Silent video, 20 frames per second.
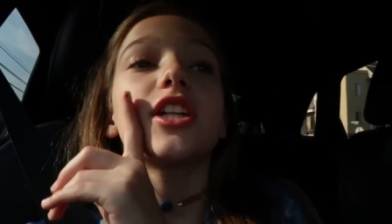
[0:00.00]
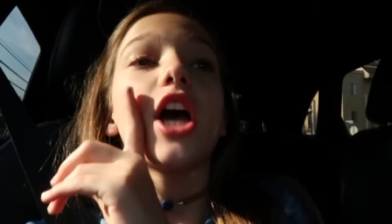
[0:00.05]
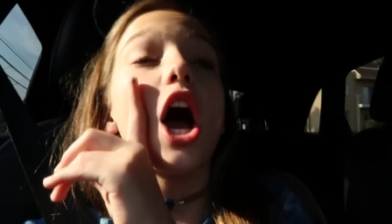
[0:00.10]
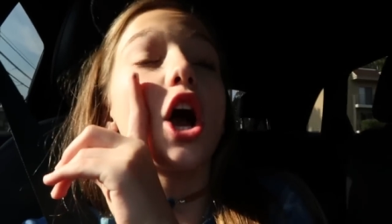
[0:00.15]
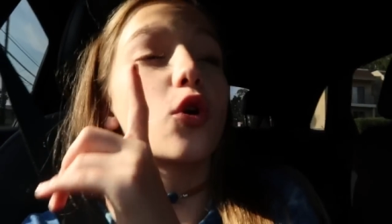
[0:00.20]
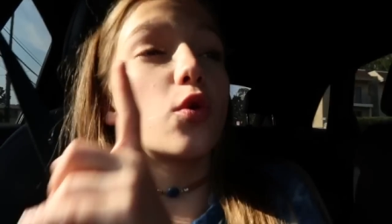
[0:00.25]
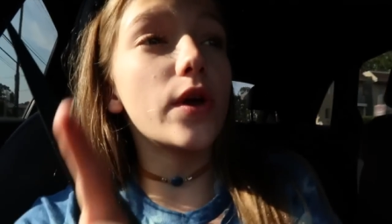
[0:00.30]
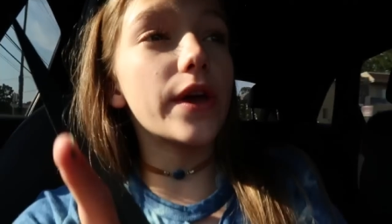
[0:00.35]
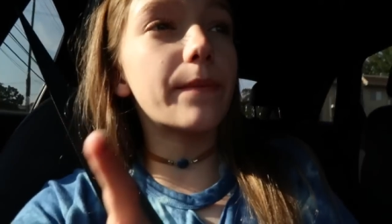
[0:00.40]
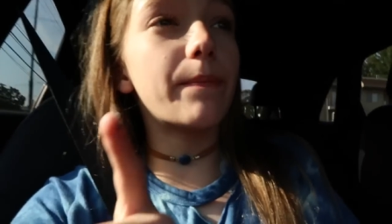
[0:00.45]
a
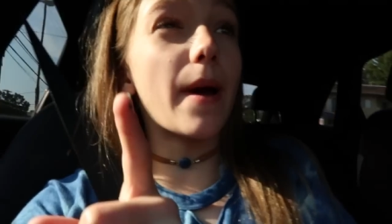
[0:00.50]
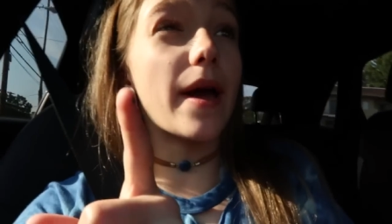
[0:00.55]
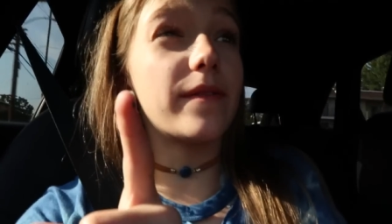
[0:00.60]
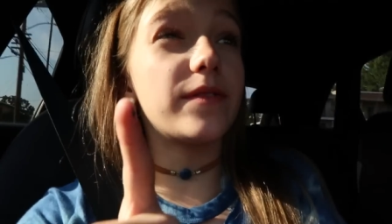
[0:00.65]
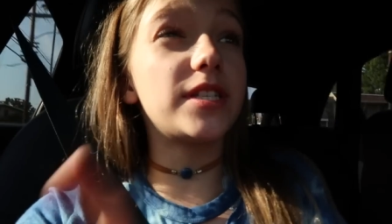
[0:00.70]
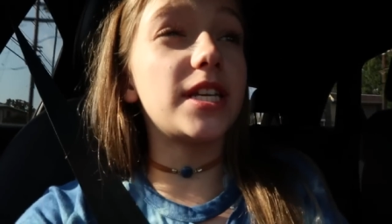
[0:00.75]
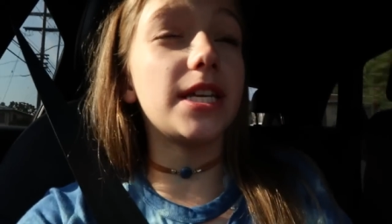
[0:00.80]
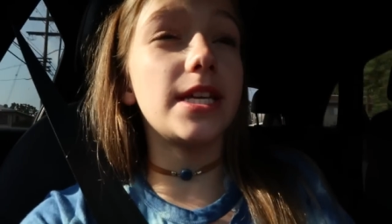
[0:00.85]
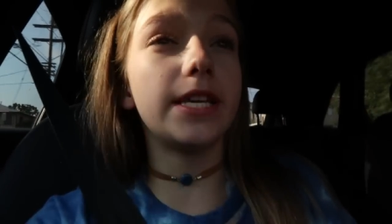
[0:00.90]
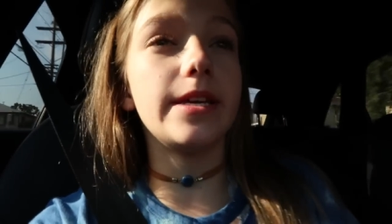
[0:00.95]
quick
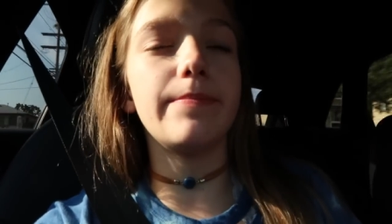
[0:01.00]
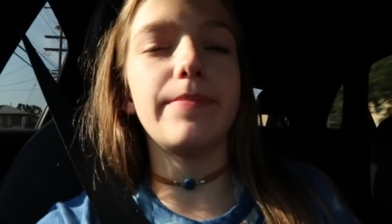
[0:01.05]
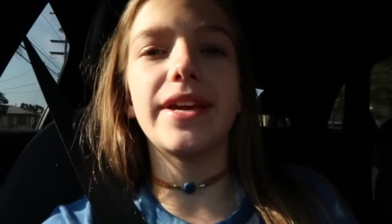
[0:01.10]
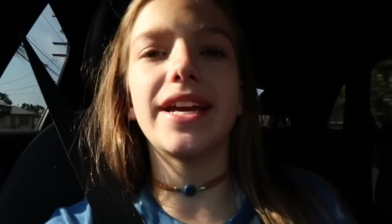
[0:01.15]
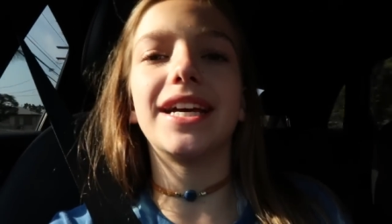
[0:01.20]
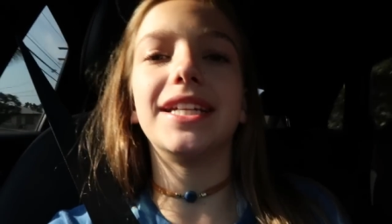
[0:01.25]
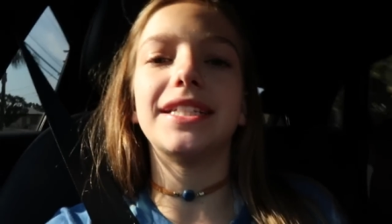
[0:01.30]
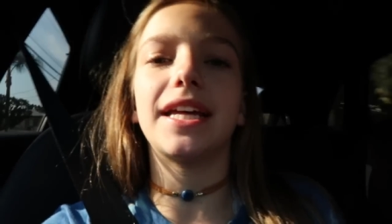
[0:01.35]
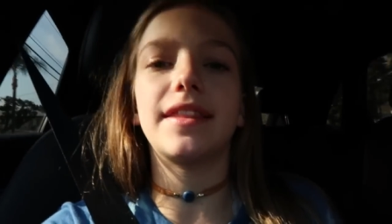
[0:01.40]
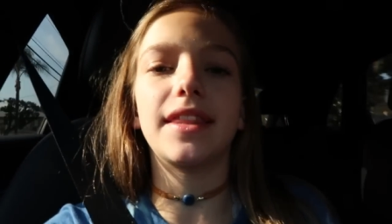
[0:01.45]
bite to eat
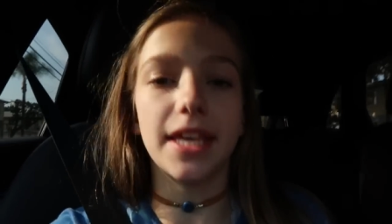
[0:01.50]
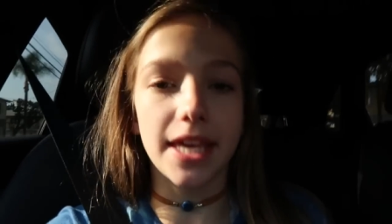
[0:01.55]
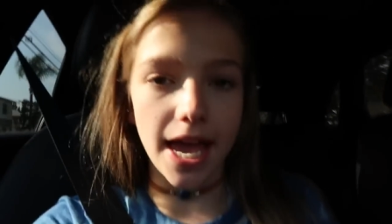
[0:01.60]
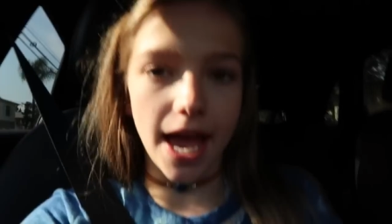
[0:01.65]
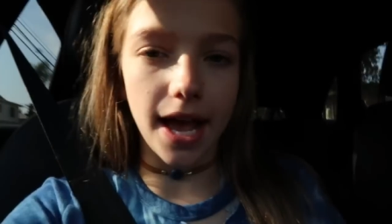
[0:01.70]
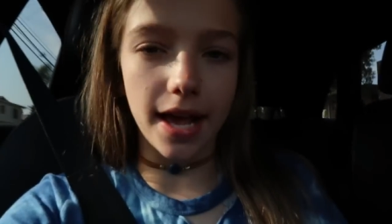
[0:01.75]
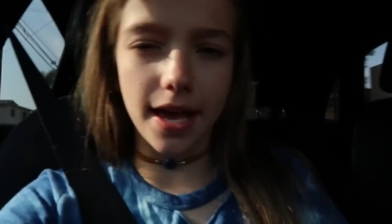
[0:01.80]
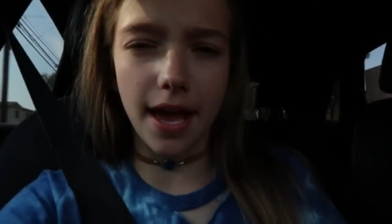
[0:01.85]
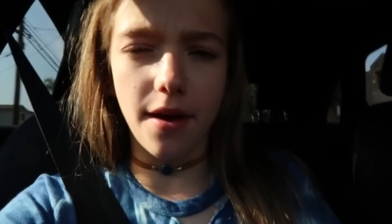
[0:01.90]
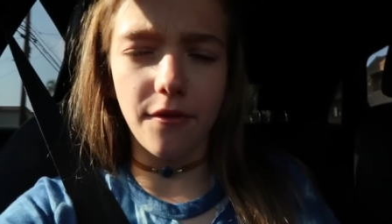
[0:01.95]
because at the
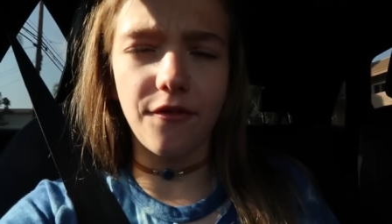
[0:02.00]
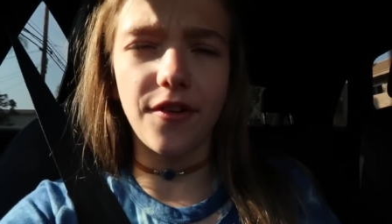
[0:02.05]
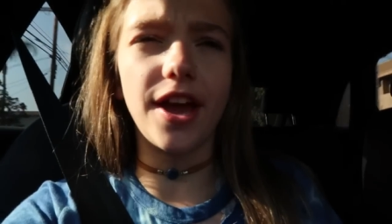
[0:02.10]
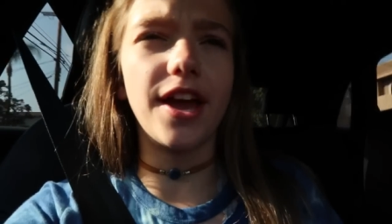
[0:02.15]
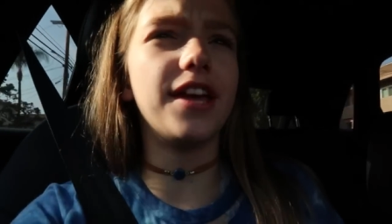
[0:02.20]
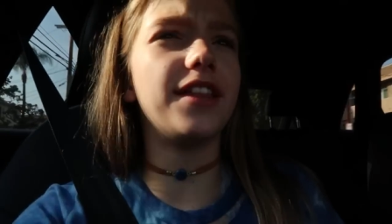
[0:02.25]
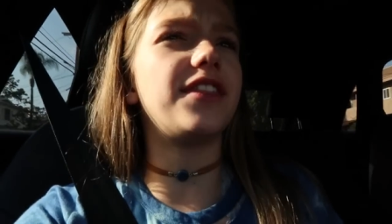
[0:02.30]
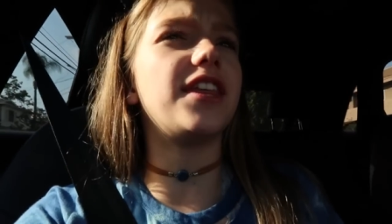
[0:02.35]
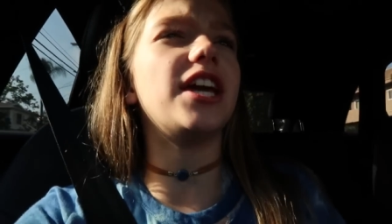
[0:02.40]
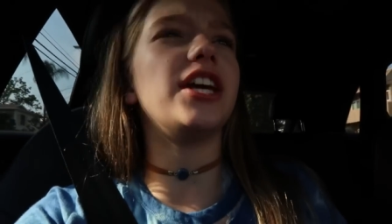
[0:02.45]
cat
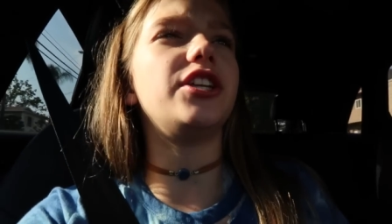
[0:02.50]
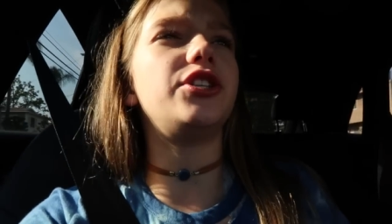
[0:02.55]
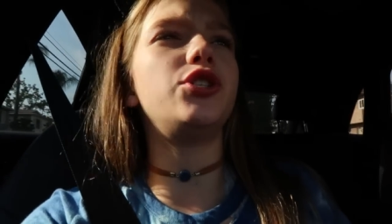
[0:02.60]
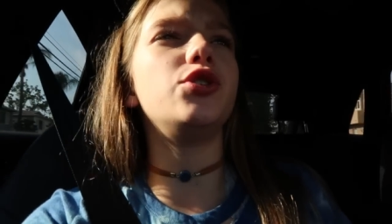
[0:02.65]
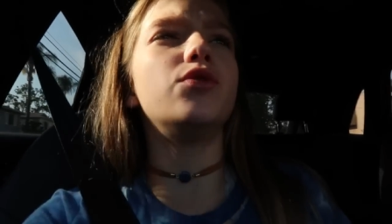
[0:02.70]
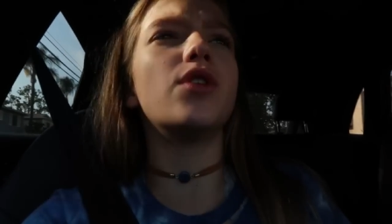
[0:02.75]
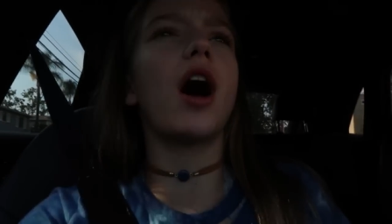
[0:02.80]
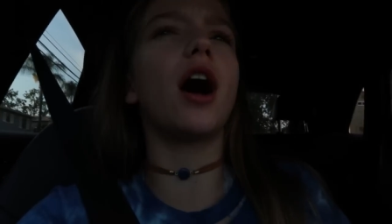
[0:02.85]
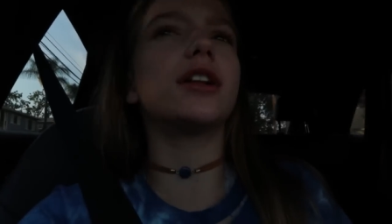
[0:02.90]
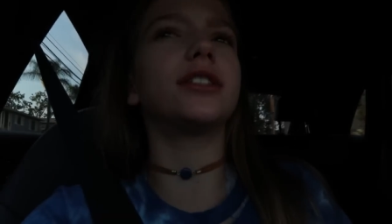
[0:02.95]
cafe, they
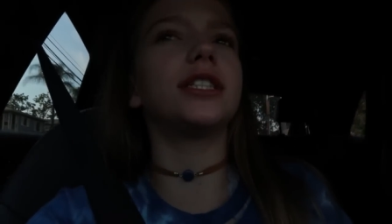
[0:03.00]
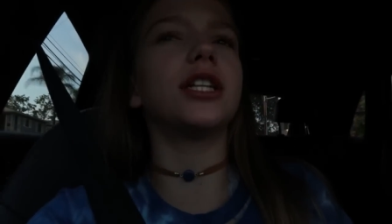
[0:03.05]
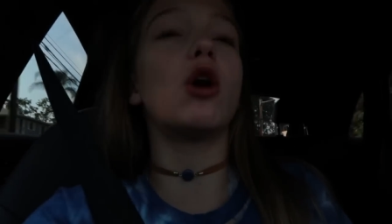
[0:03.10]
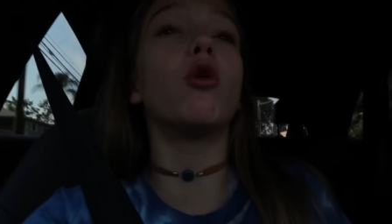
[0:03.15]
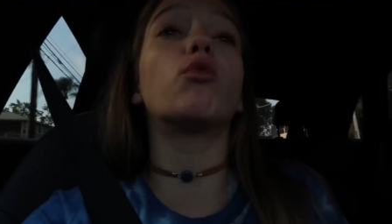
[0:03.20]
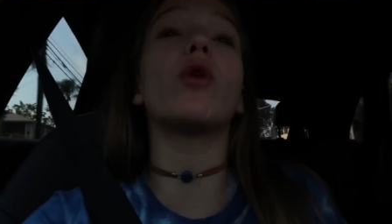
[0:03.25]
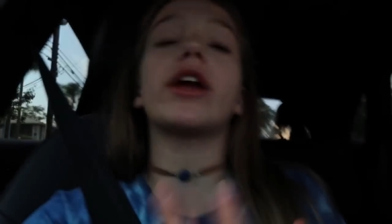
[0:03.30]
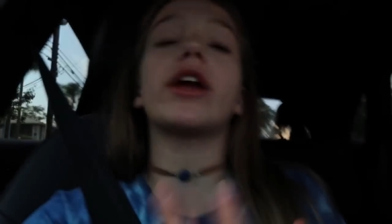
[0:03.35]
do not sell